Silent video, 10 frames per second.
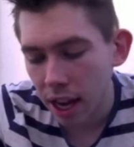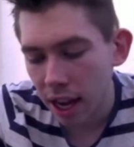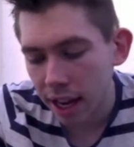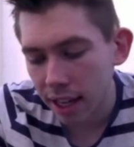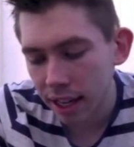
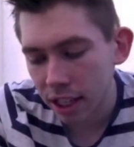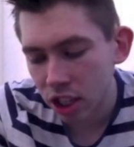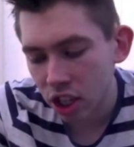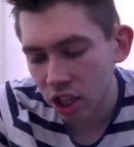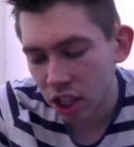And it's
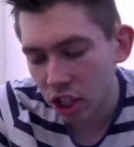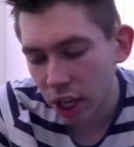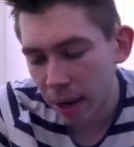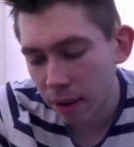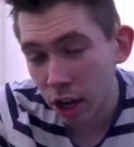just a
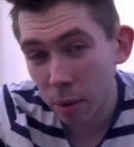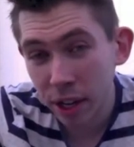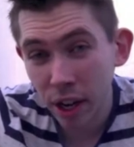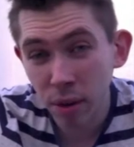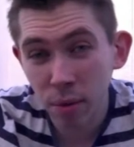shame that no one
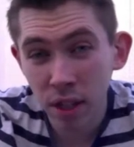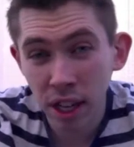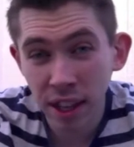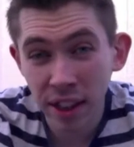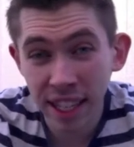knows
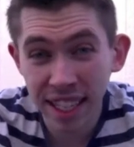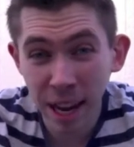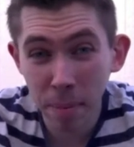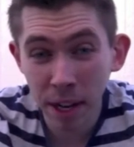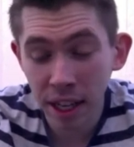and that this is
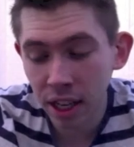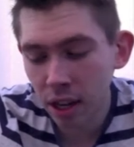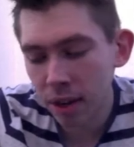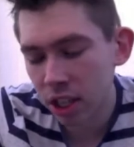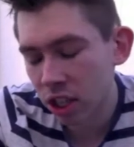happening. You know,
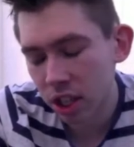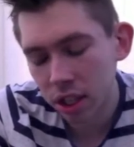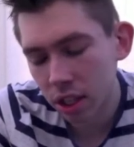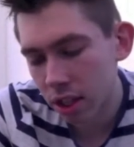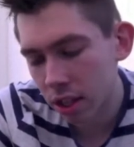it's
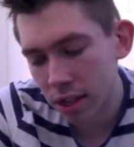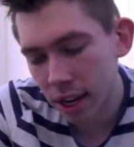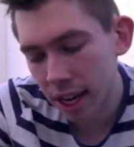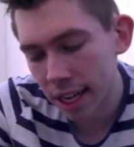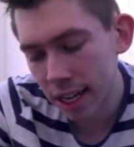just,
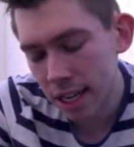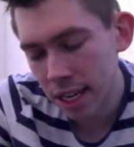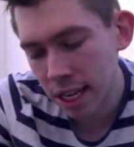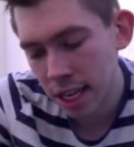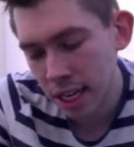
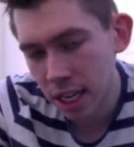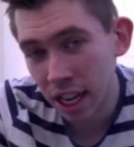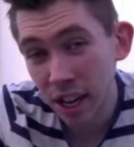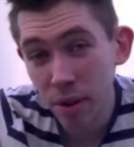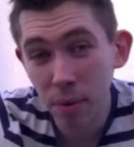I
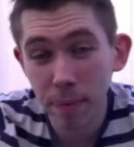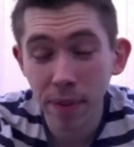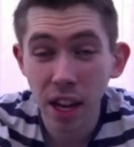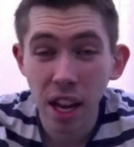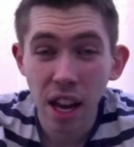
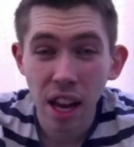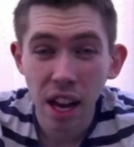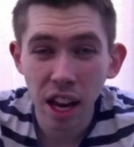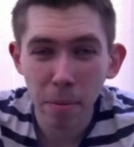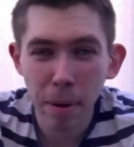
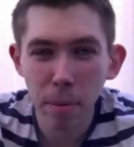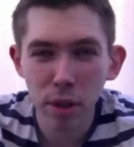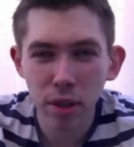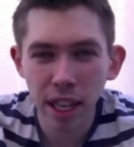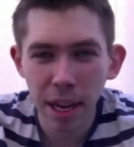know people
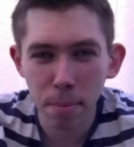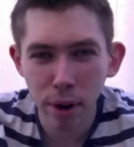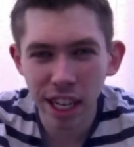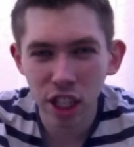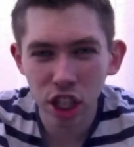do say
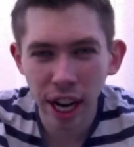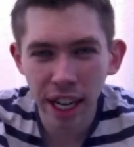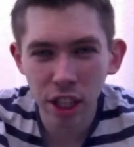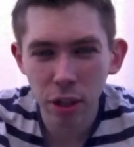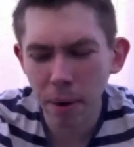embrace
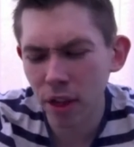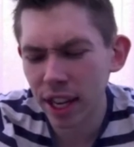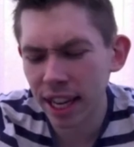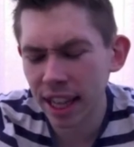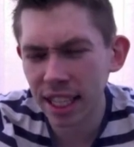change, but I
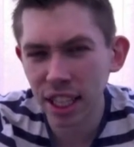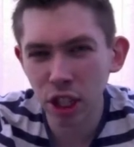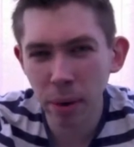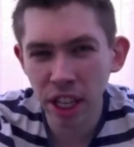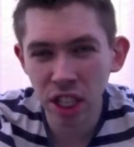think in this
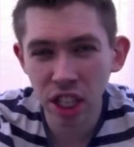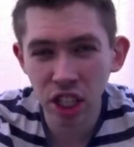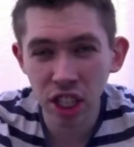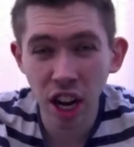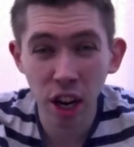situation it's
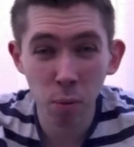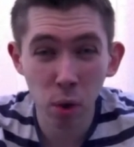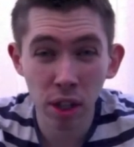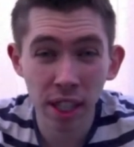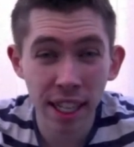just
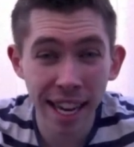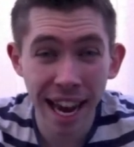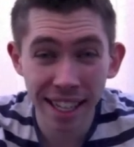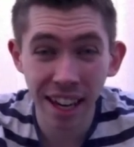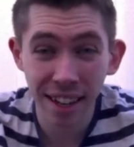unwanted
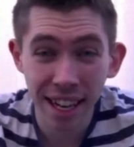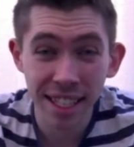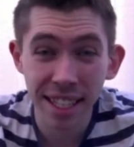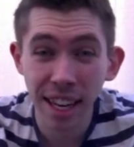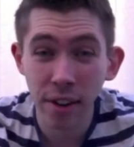and
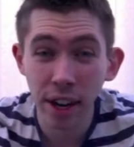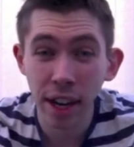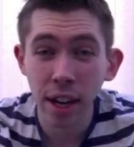unnecessary.